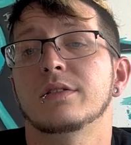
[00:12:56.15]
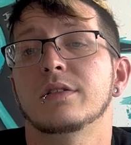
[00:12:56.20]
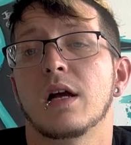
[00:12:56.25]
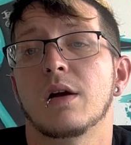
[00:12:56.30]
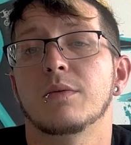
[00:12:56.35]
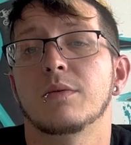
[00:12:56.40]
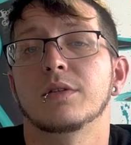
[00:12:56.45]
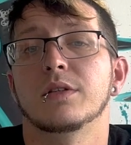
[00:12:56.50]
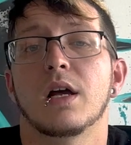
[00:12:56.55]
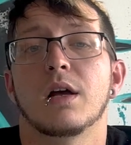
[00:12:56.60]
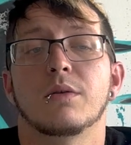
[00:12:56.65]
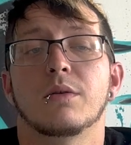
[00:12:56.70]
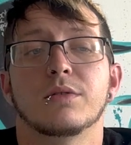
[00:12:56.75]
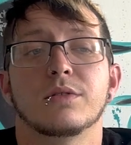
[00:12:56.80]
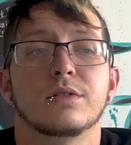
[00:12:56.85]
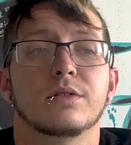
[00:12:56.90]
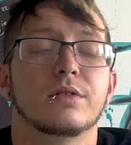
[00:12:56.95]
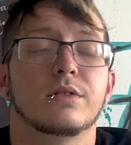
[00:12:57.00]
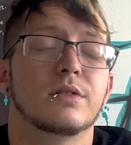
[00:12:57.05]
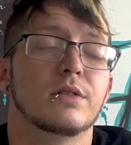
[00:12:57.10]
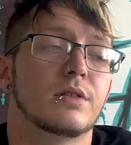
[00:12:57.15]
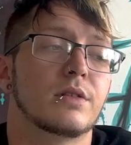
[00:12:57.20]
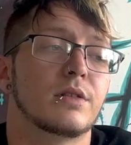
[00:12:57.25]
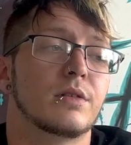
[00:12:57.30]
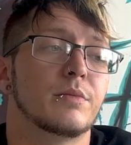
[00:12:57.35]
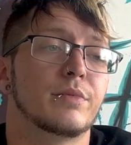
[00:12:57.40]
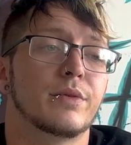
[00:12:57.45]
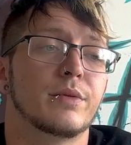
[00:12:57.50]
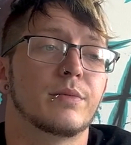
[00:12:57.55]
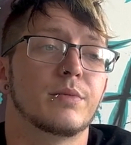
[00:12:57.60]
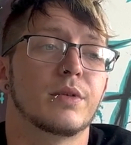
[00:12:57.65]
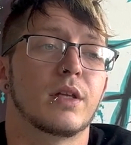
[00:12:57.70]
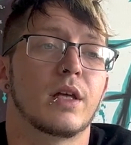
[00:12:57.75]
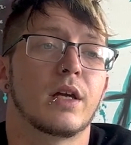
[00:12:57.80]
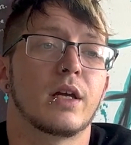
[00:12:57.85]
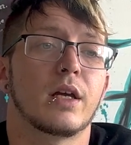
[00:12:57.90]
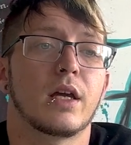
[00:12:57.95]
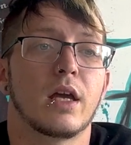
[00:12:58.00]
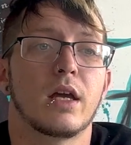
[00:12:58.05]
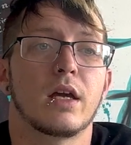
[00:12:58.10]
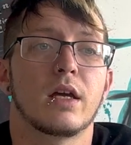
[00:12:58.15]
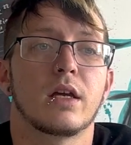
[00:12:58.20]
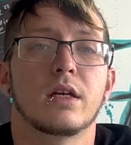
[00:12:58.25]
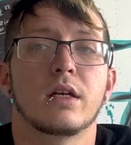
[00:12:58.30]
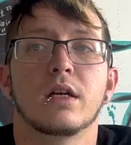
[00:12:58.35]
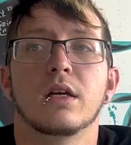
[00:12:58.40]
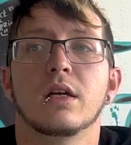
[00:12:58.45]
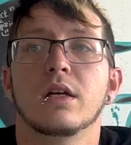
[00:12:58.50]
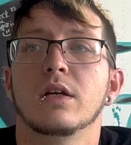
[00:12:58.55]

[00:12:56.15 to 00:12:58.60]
I would I would just simply be like, hey,